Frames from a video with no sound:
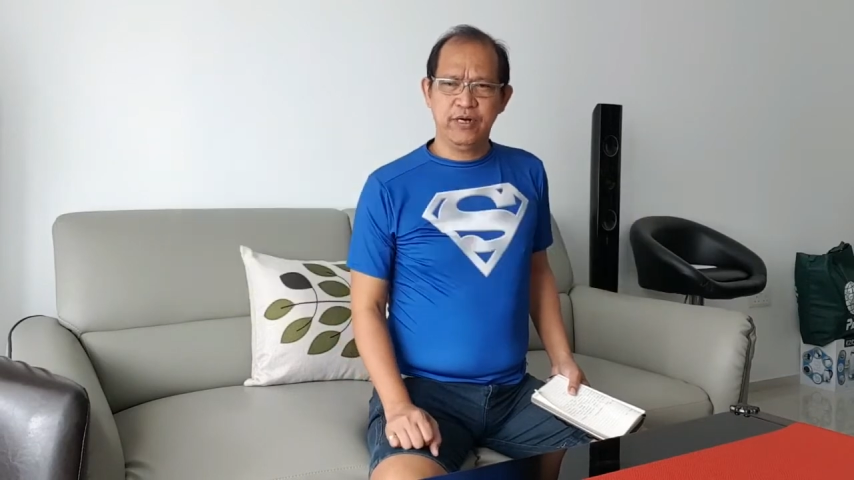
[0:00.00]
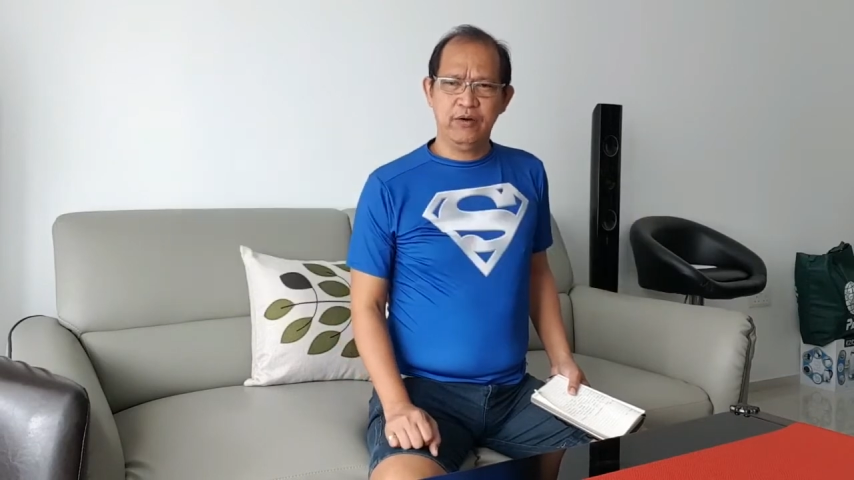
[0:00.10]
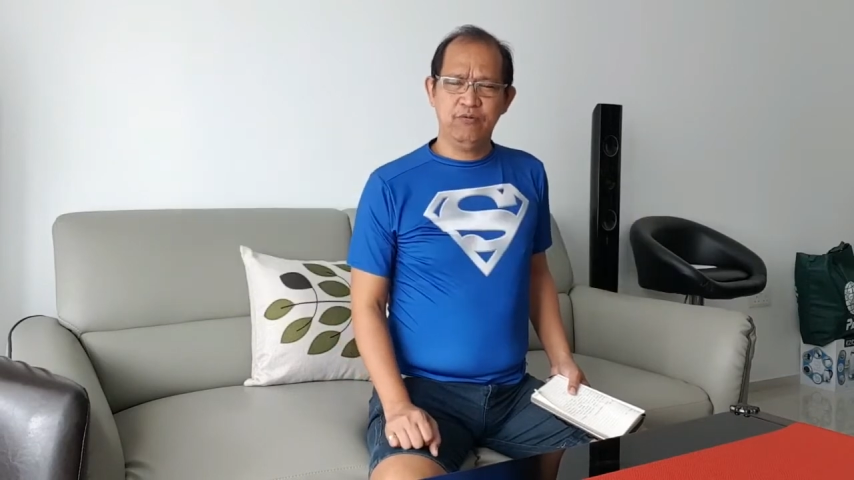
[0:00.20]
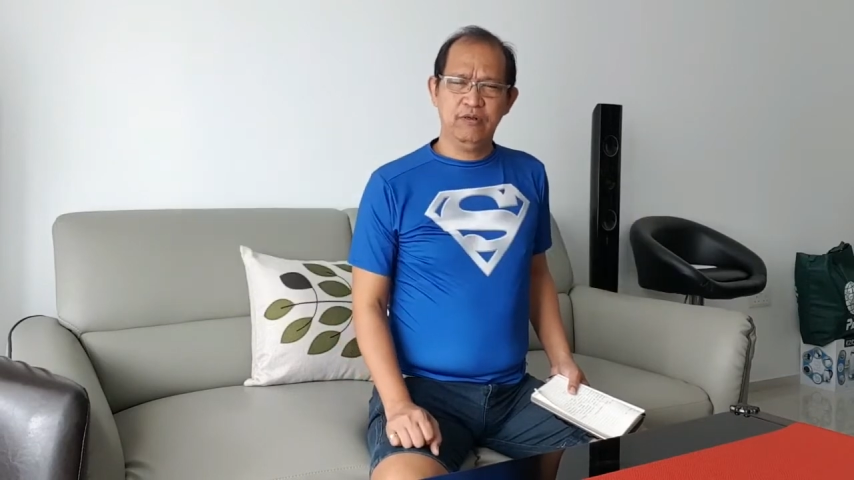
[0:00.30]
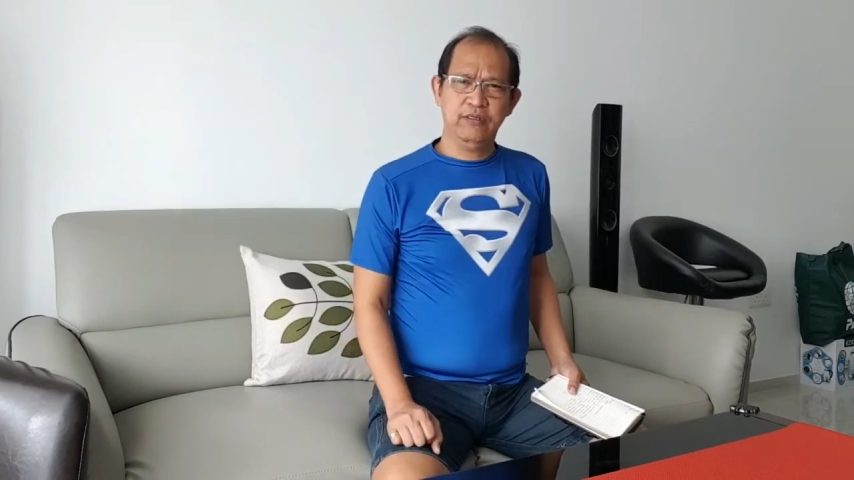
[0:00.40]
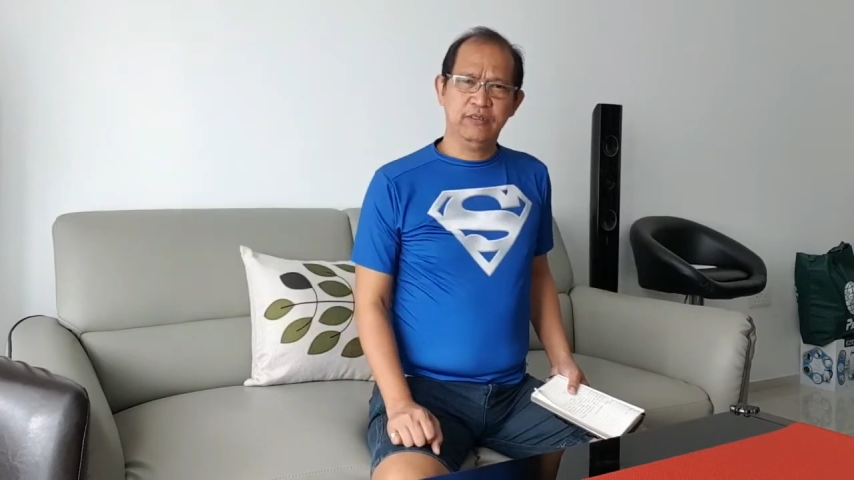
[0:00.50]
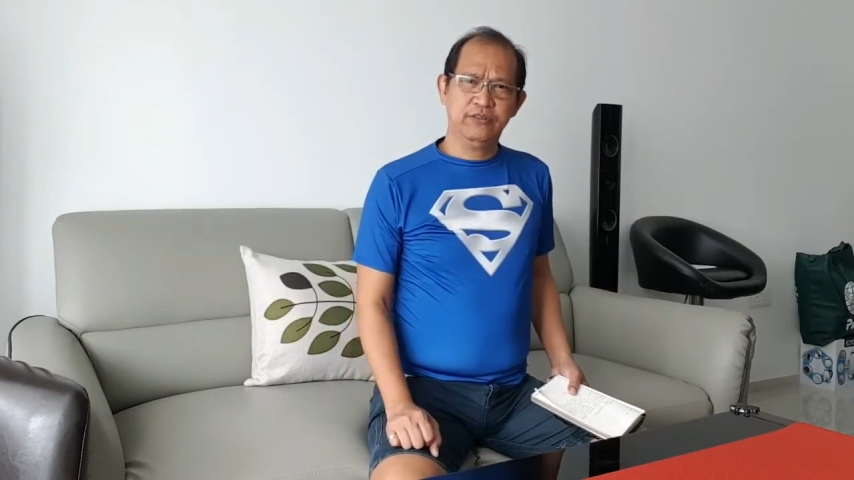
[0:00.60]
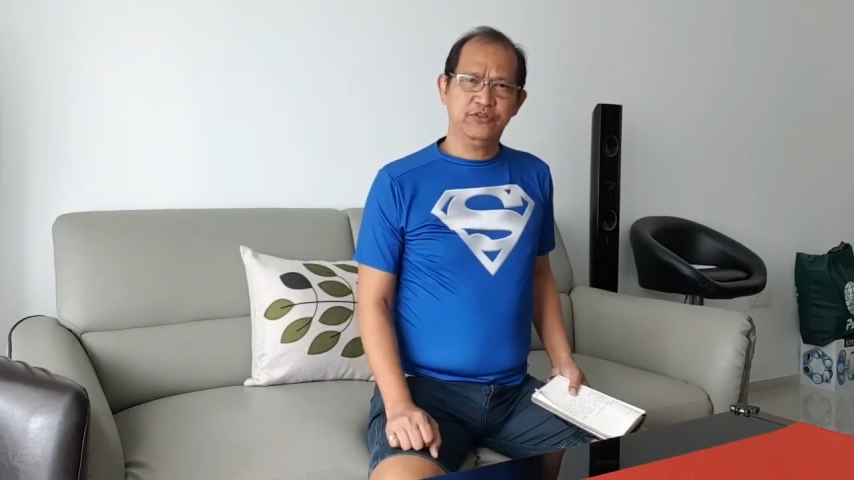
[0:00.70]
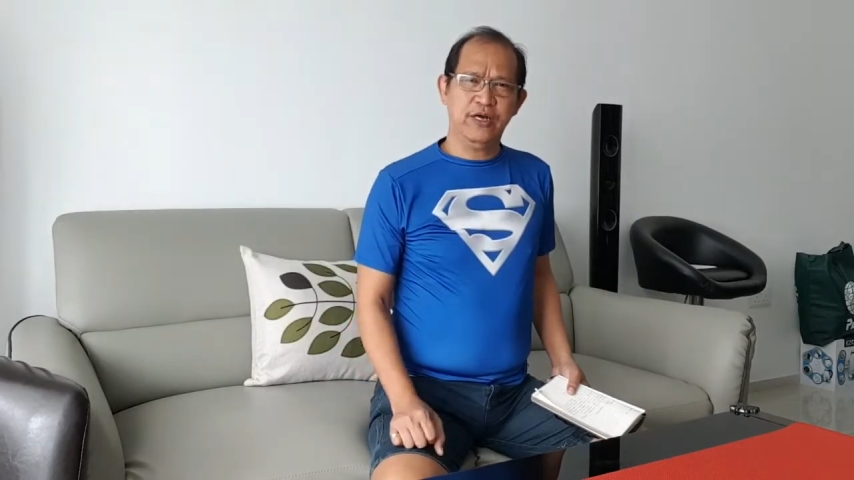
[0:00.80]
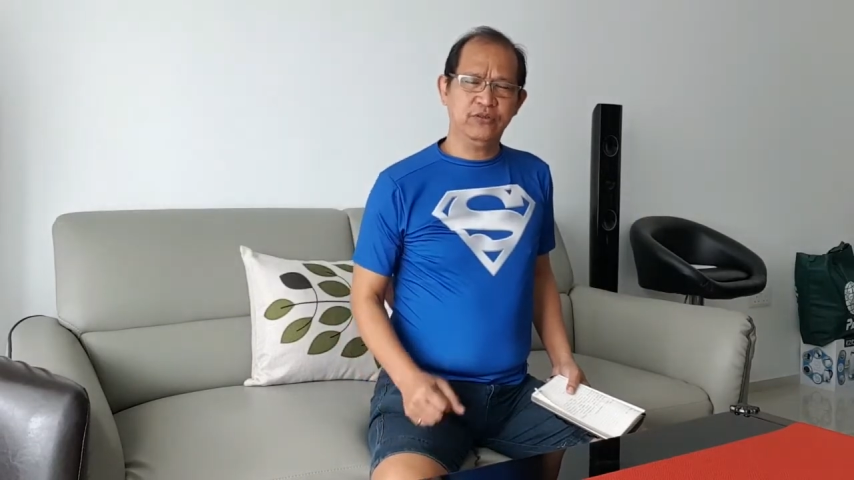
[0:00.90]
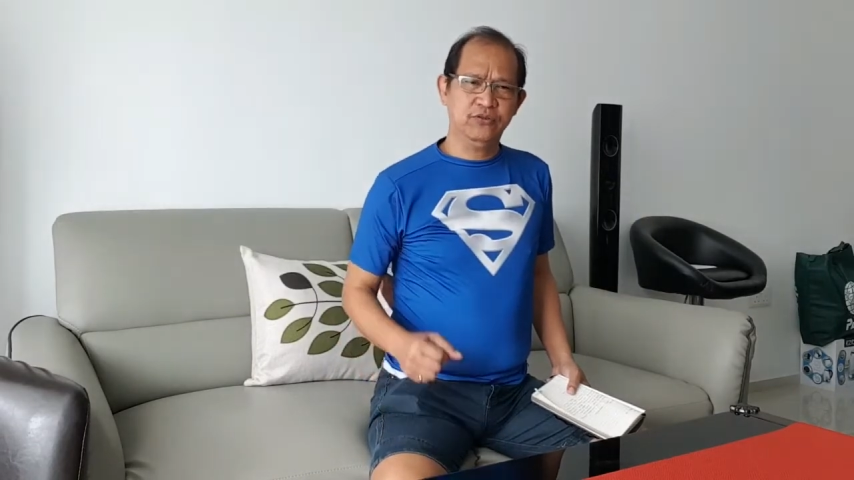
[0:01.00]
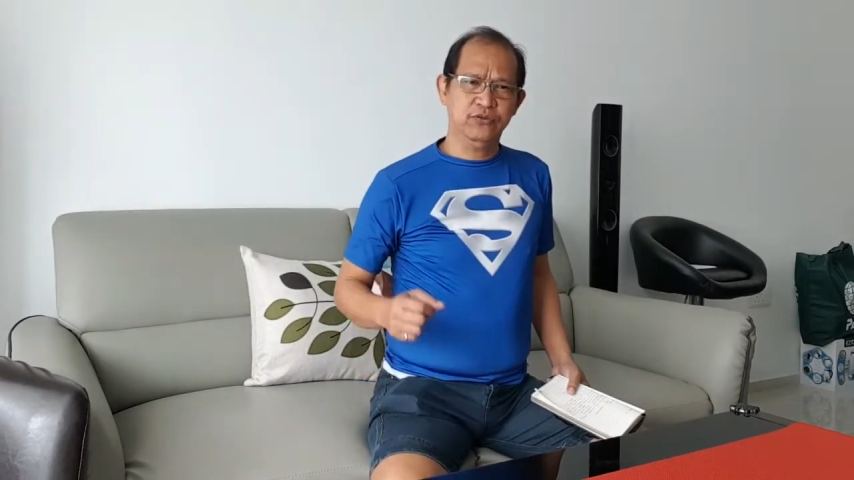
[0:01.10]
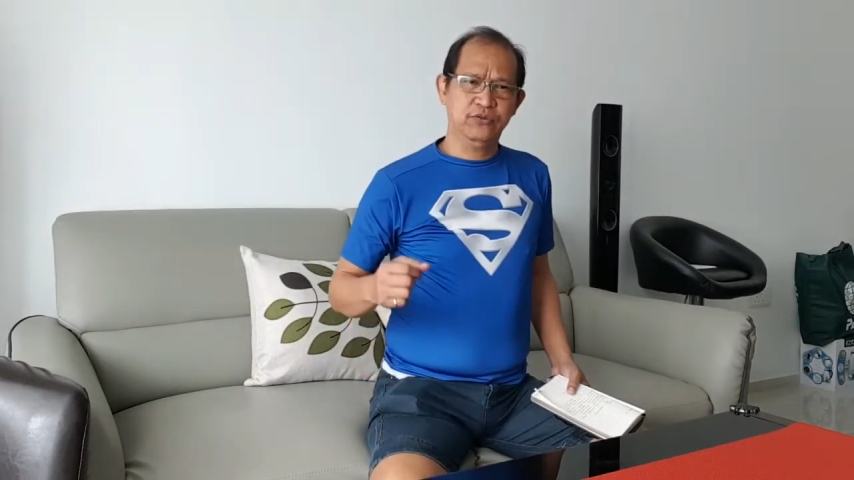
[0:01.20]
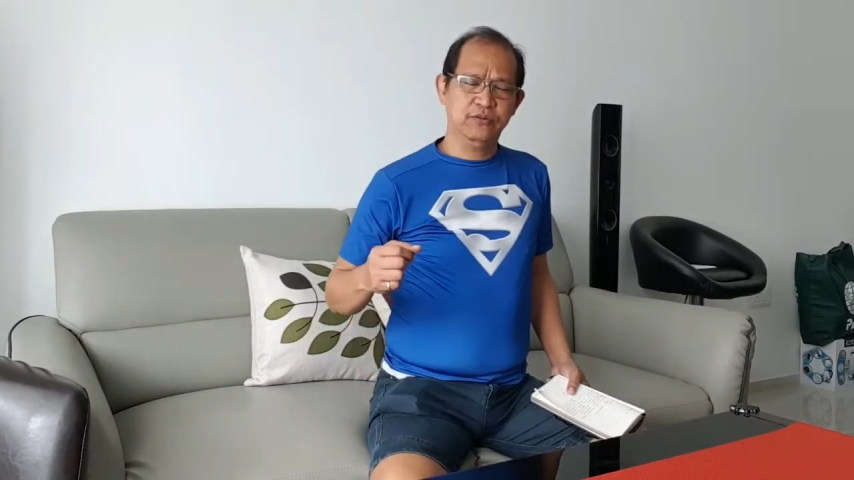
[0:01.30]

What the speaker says: I will try to